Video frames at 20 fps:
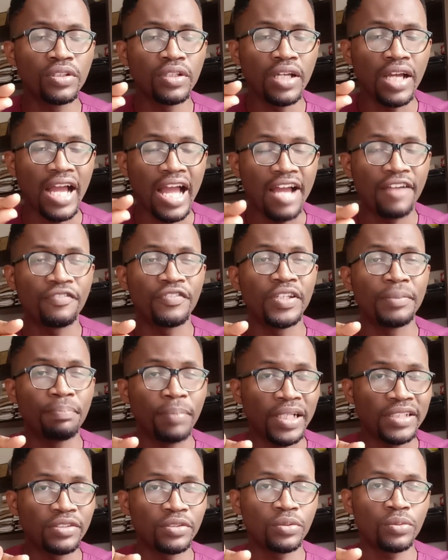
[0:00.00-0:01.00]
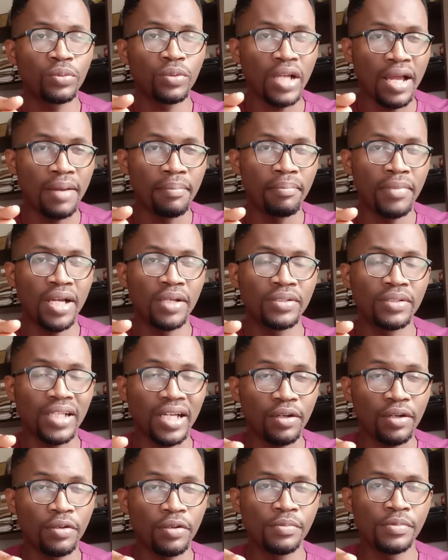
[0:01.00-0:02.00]
have a particular amount
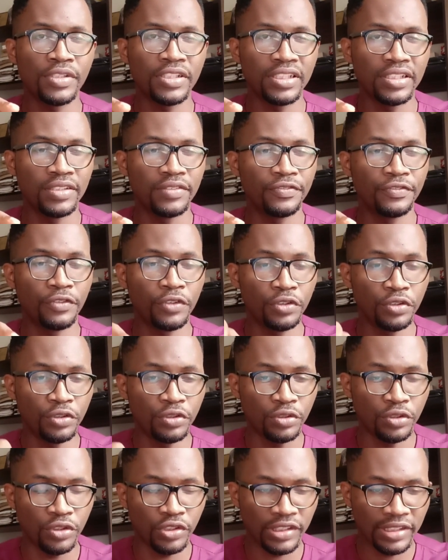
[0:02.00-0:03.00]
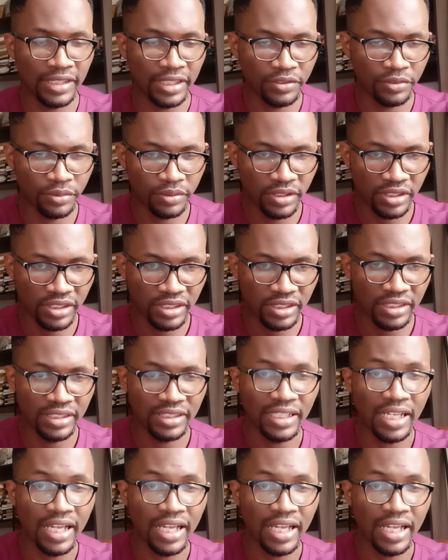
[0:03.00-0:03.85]
that comes in for you to settle these things